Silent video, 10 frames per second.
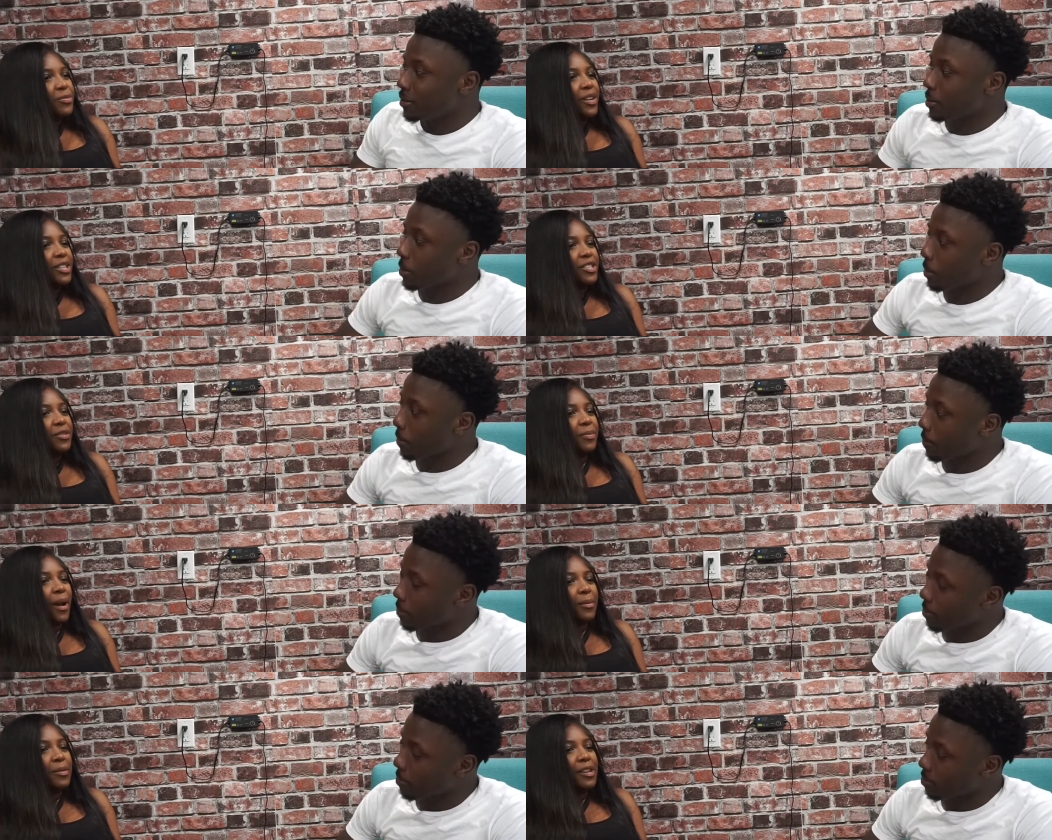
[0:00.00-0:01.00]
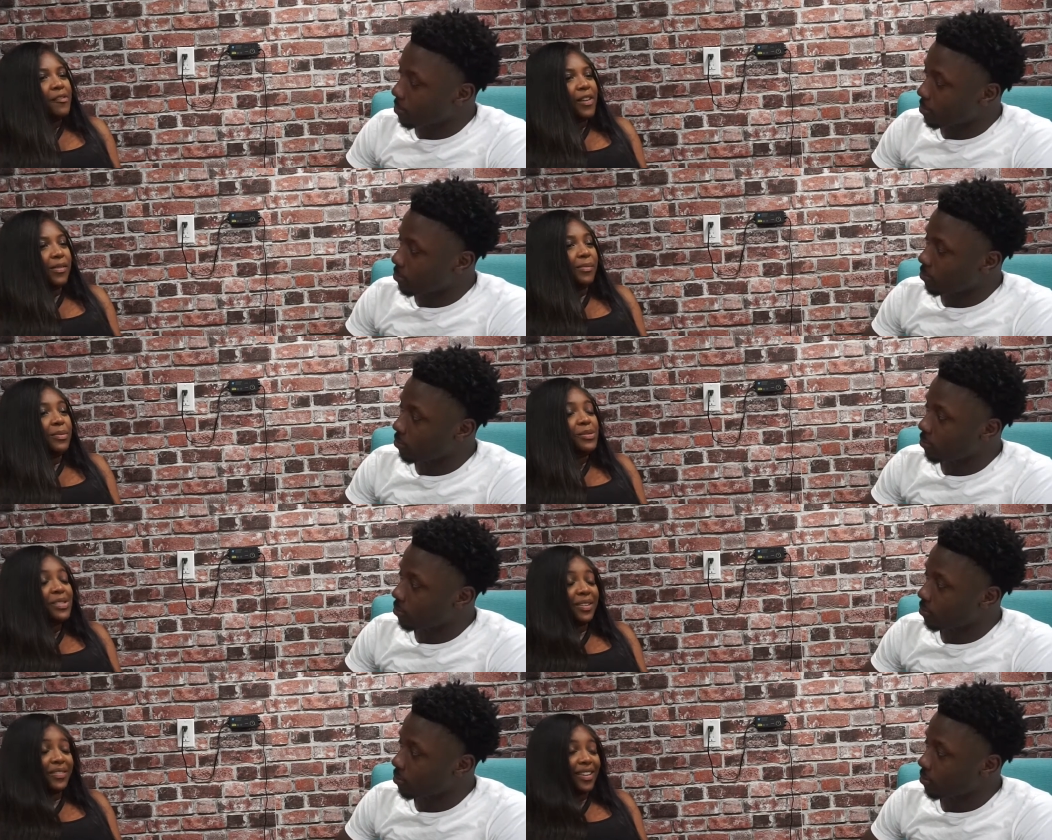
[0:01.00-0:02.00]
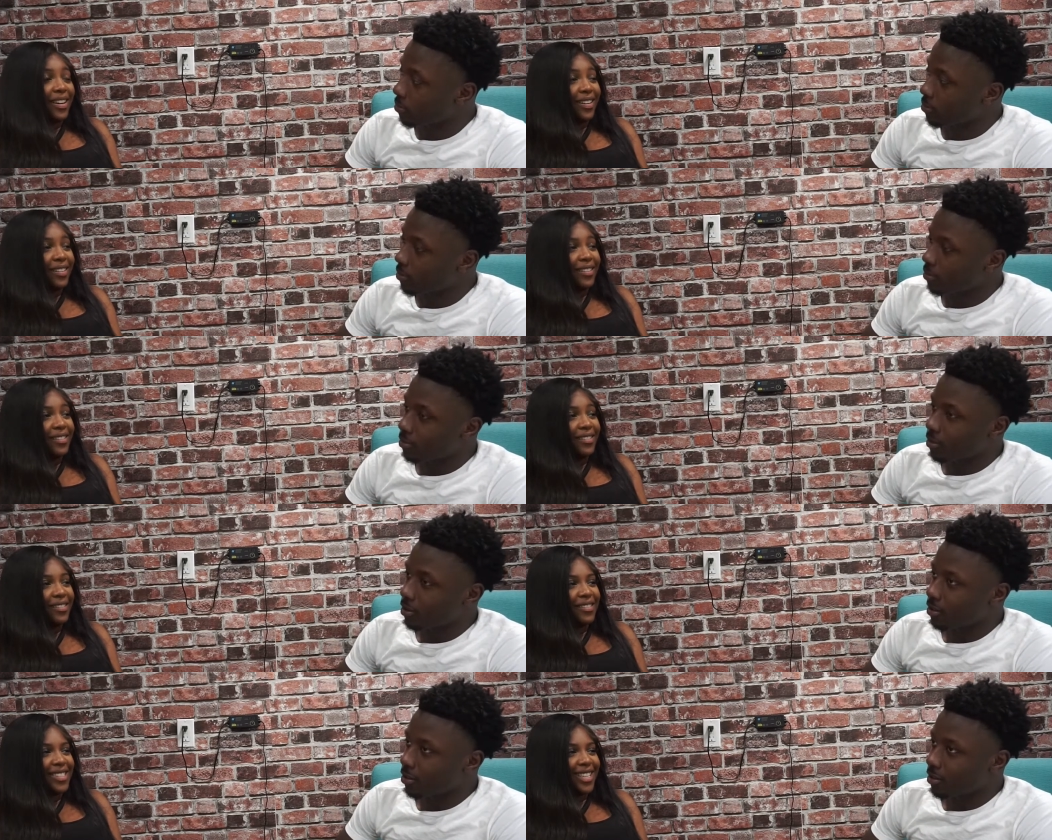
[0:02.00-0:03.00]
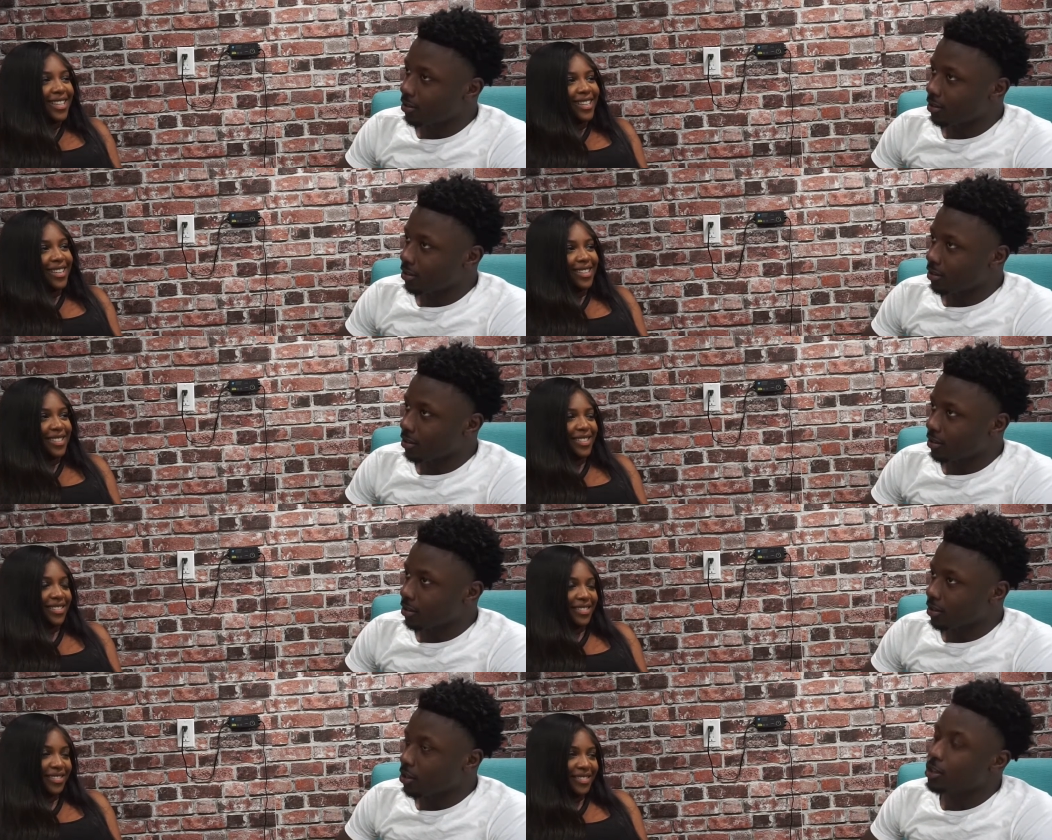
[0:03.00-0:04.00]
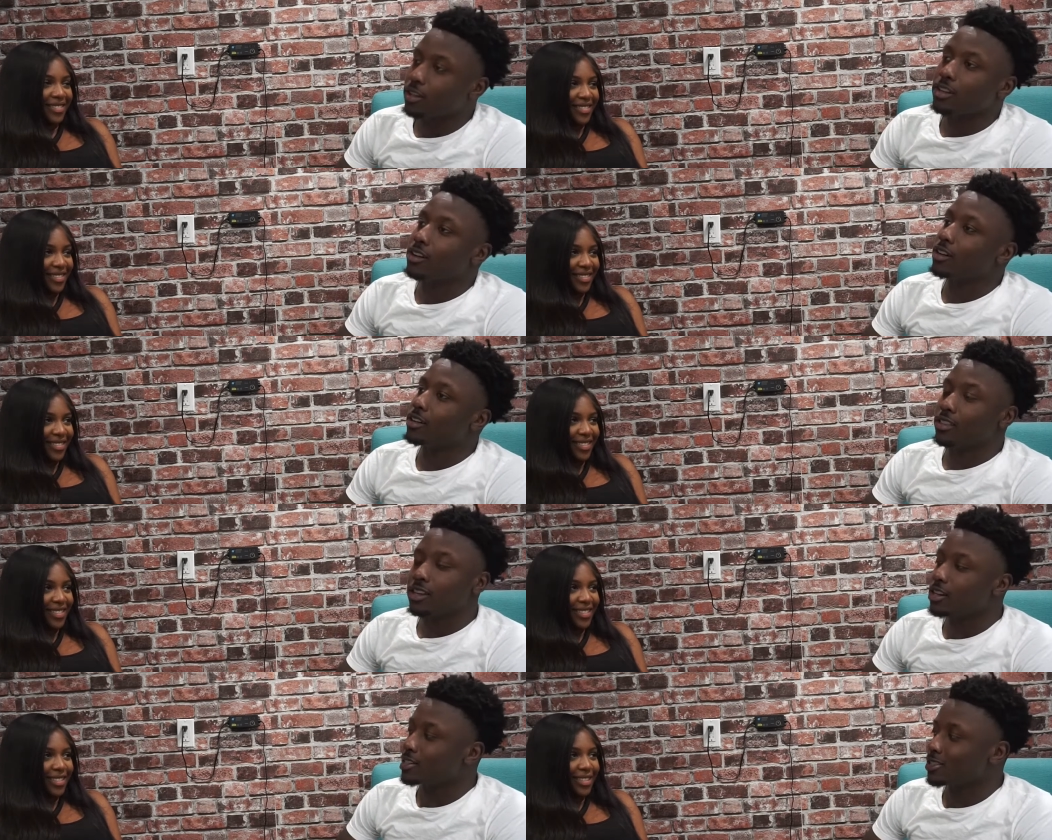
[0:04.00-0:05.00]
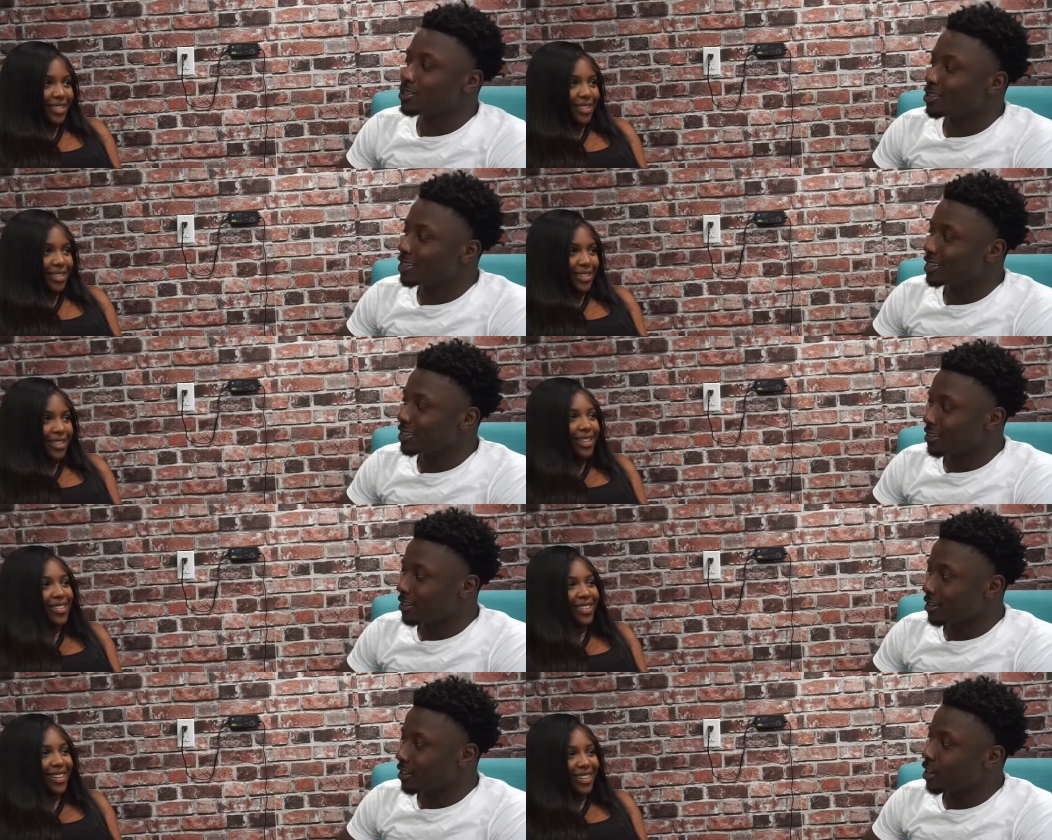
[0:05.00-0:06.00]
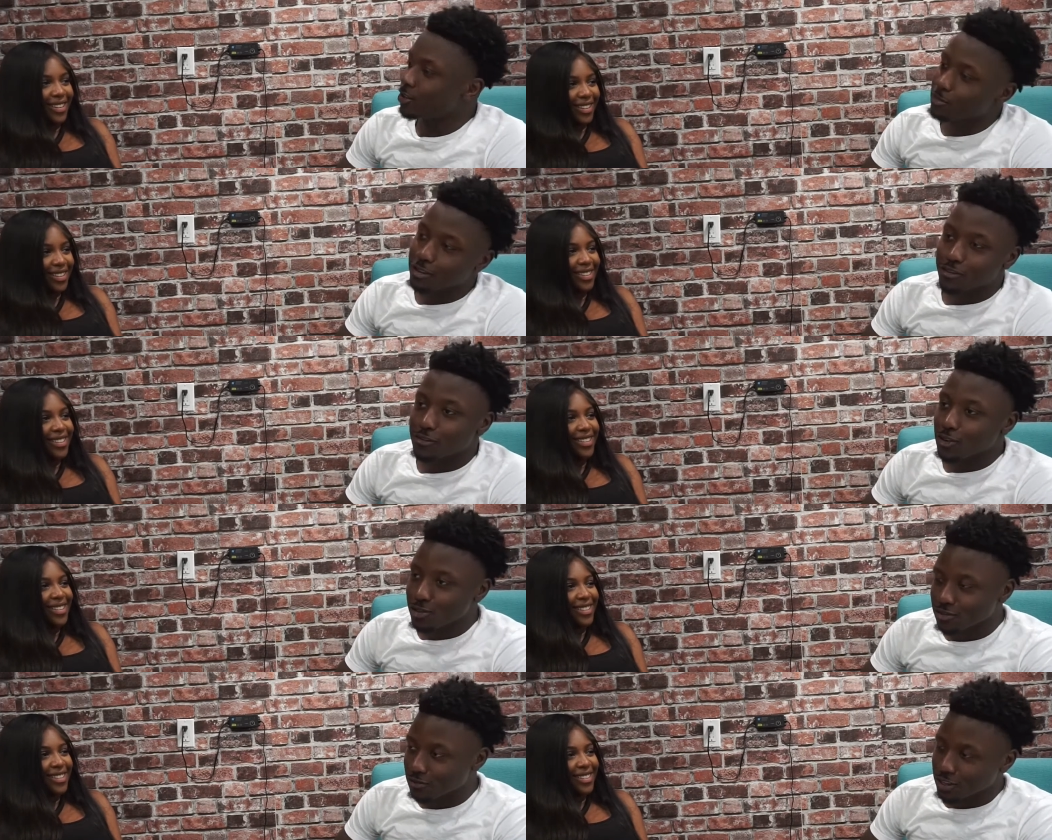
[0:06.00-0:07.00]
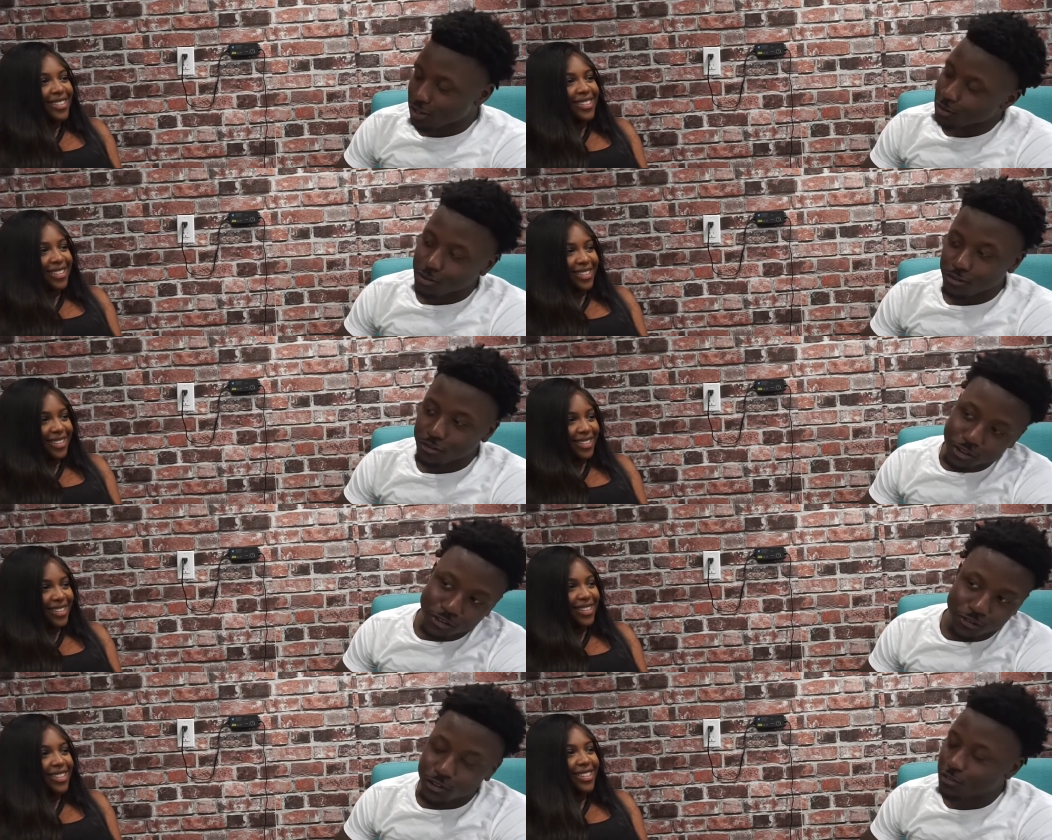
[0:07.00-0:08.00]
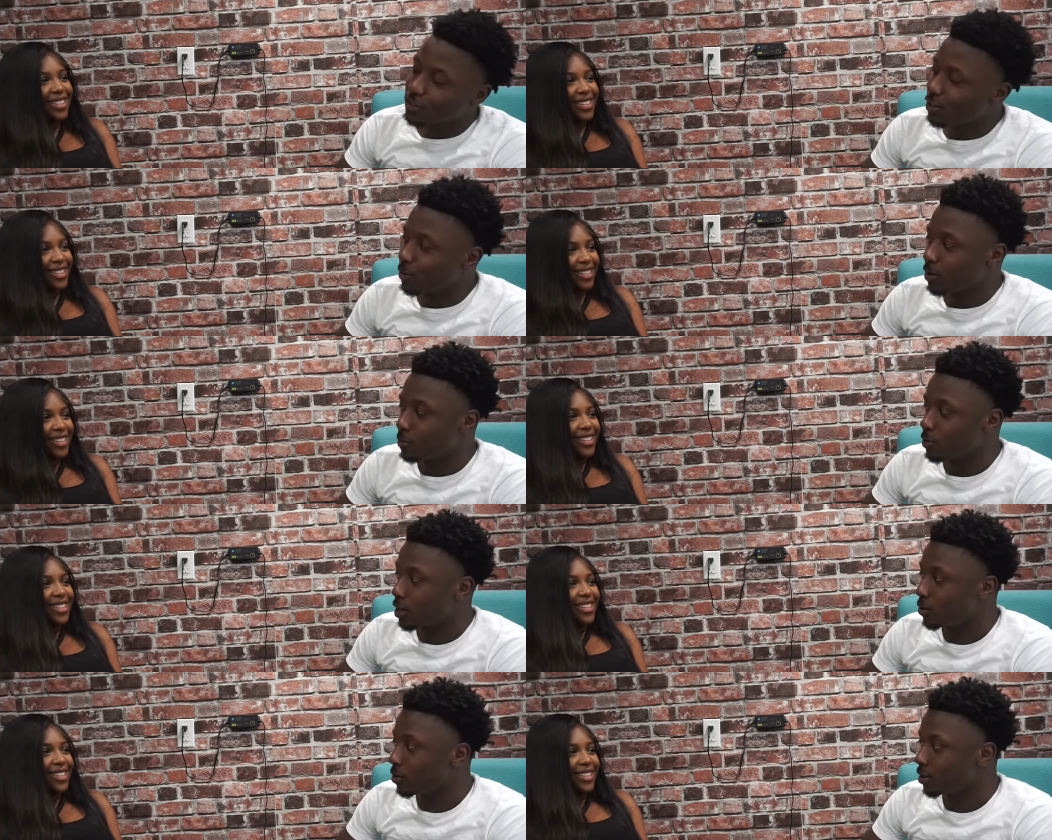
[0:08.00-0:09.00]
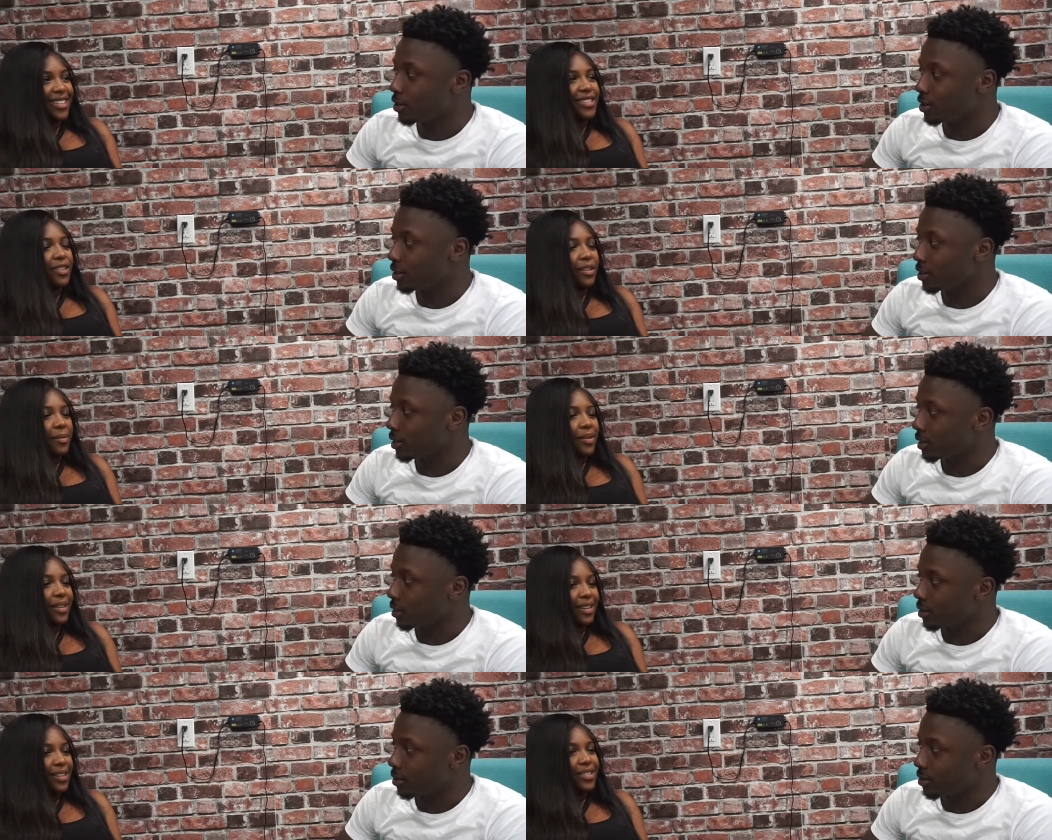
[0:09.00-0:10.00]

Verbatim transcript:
Speaker 1: one is probably your favorite music video. Was that Dead End
Speaker 2: Nah, Thug Story. Okay. That was my first video, mm -hmm. first first video I put out.
Speaker 1: Talk about that